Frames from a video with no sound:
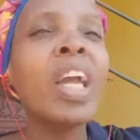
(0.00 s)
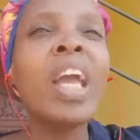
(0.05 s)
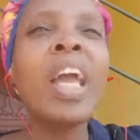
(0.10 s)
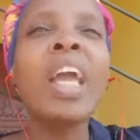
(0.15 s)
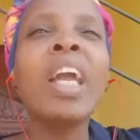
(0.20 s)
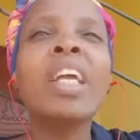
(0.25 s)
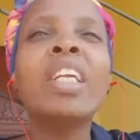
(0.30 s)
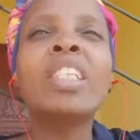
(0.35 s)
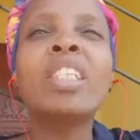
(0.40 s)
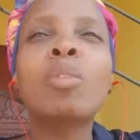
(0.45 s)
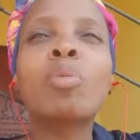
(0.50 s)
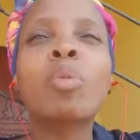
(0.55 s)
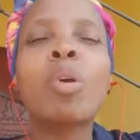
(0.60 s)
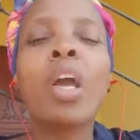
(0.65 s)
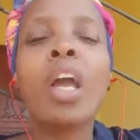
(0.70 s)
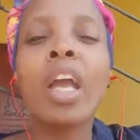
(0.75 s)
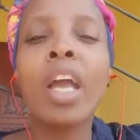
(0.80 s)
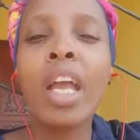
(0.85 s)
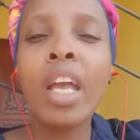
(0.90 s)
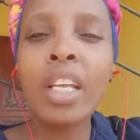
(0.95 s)
And
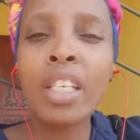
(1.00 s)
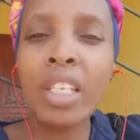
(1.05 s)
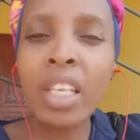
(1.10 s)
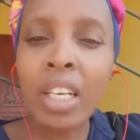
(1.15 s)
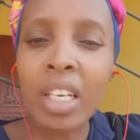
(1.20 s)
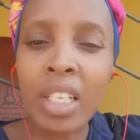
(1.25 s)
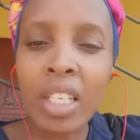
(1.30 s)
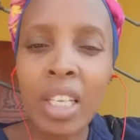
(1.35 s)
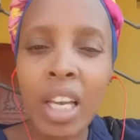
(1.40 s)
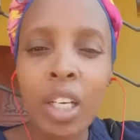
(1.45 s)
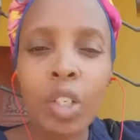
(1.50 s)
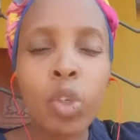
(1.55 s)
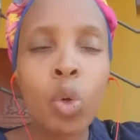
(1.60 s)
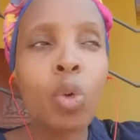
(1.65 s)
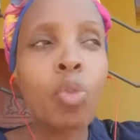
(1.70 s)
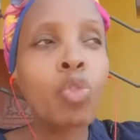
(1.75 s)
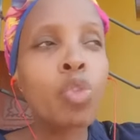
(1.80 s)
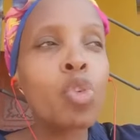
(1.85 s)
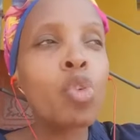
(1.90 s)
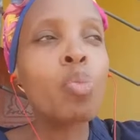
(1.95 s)
as a result
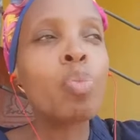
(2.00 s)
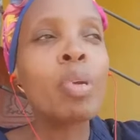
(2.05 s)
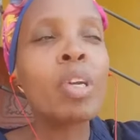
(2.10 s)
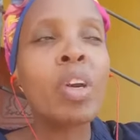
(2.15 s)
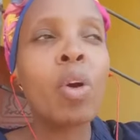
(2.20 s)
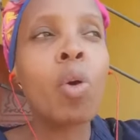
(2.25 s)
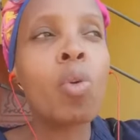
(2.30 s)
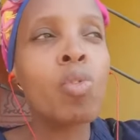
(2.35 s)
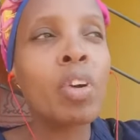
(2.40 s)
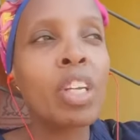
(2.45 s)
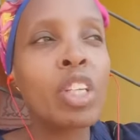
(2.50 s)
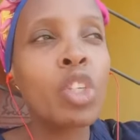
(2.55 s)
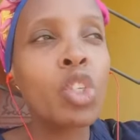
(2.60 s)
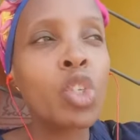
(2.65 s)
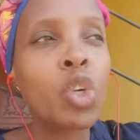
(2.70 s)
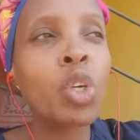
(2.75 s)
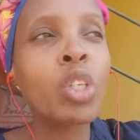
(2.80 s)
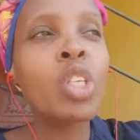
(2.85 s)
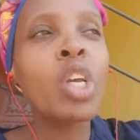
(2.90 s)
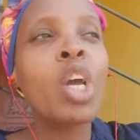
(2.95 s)
of you being
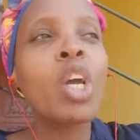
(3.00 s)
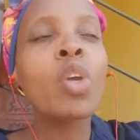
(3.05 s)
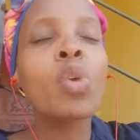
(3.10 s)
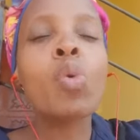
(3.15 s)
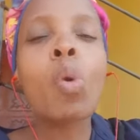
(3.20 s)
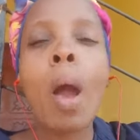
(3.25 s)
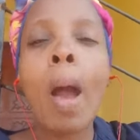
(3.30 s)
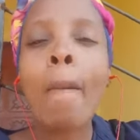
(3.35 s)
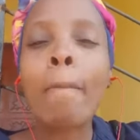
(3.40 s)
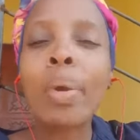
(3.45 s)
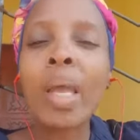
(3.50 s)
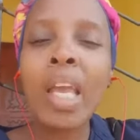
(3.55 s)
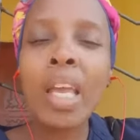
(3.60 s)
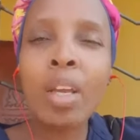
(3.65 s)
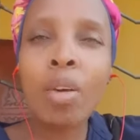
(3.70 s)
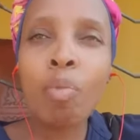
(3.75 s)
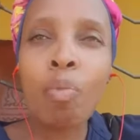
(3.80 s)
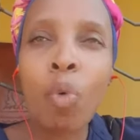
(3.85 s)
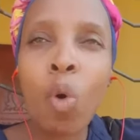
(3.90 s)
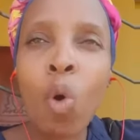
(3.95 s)
overinsured, you are
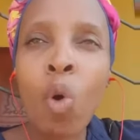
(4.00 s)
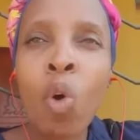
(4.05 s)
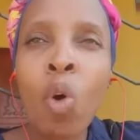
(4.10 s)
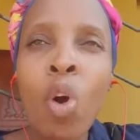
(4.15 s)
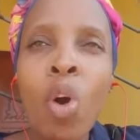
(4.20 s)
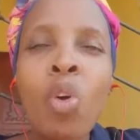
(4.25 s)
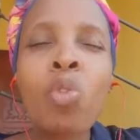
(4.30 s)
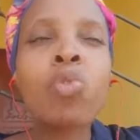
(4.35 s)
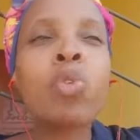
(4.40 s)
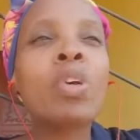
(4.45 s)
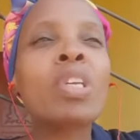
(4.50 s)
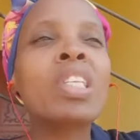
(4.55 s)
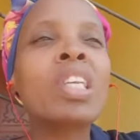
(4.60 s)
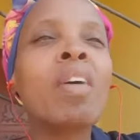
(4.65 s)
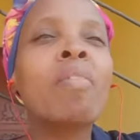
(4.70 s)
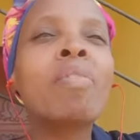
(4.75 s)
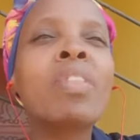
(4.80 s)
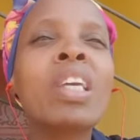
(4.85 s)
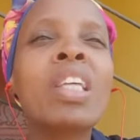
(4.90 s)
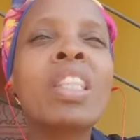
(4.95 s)
paying more for
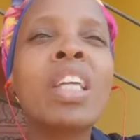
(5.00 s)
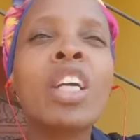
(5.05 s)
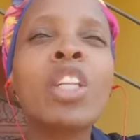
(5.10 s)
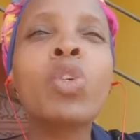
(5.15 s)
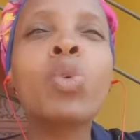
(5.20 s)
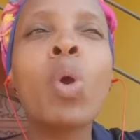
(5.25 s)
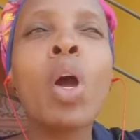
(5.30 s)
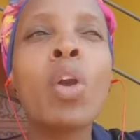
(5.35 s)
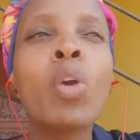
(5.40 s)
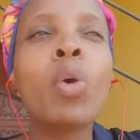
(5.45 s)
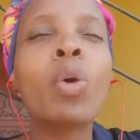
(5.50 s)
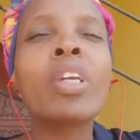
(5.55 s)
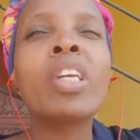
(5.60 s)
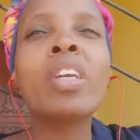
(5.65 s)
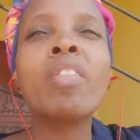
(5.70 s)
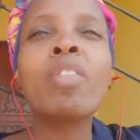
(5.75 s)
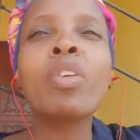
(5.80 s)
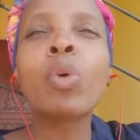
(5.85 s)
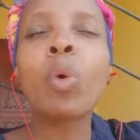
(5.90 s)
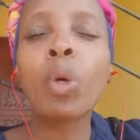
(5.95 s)
something that you are not
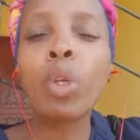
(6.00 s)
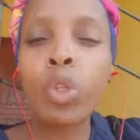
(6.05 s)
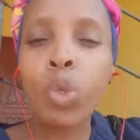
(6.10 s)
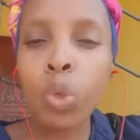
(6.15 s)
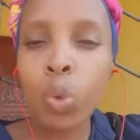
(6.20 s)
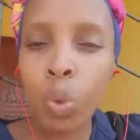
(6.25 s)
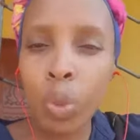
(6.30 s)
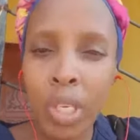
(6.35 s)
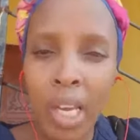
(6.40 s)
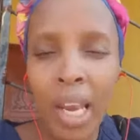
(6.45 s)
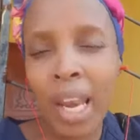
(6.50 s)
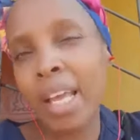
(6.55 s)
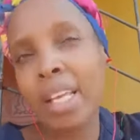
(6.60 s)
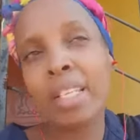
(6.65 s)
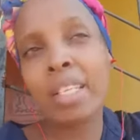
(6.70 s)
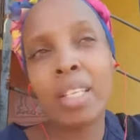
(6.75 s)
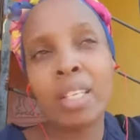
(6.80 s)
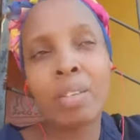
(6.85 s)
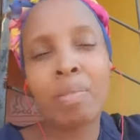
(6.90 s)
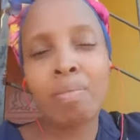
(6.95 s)
even going to
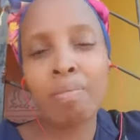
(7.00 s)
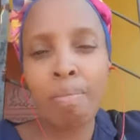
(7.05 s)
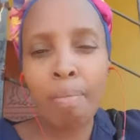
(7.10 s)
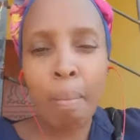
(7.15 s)
utilize.